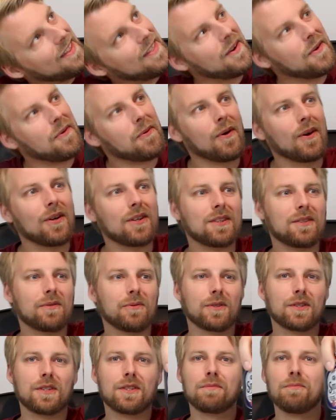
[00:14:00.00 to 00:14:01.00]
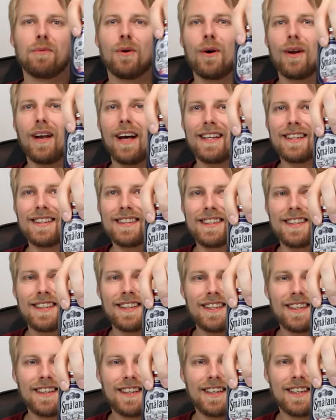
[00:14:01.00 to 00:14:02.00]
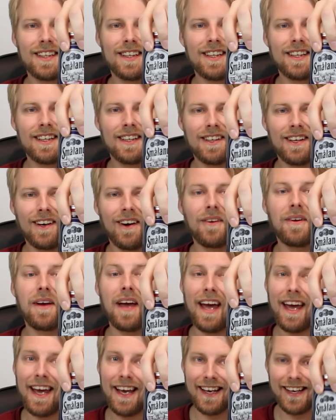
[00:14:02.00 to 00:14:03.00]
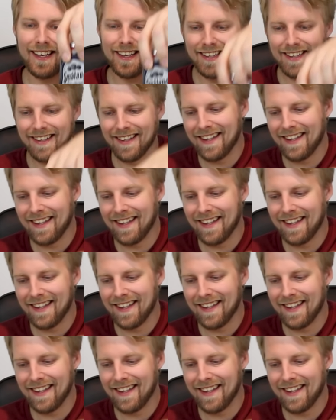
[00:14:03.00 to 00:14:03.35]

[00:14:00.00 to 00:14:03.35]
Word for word: the worst was Småland. Okay.